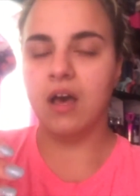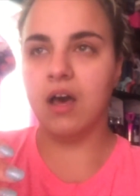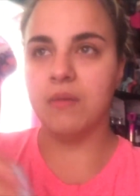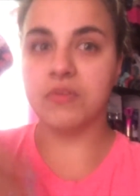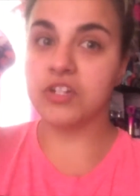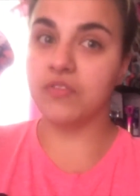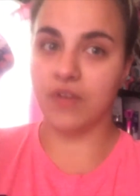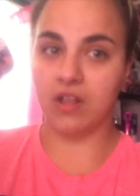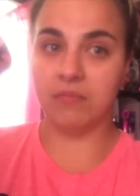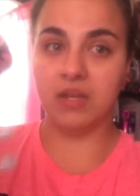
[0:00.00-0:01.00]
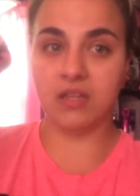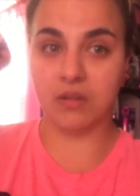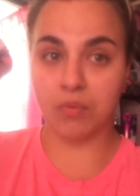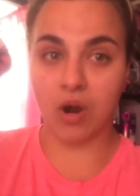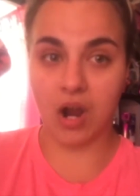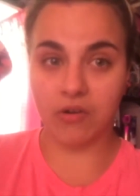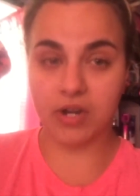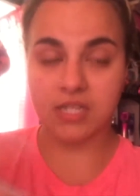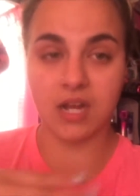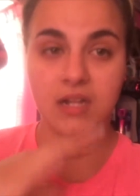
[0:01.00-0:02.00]
um, their development and their
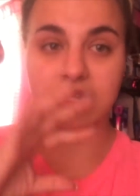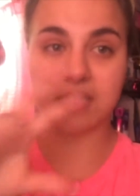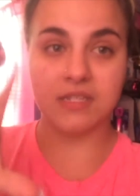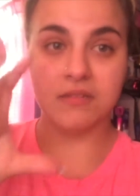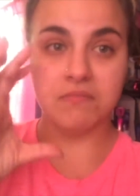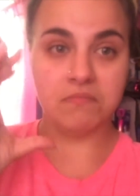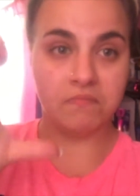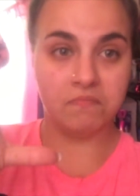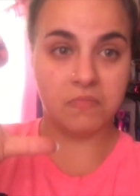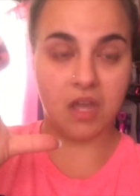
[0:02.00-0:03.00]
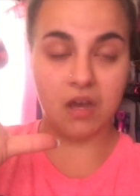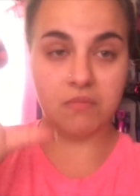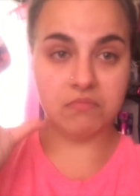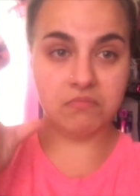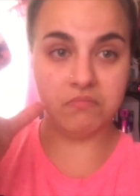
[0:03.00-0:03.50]
progress on this um,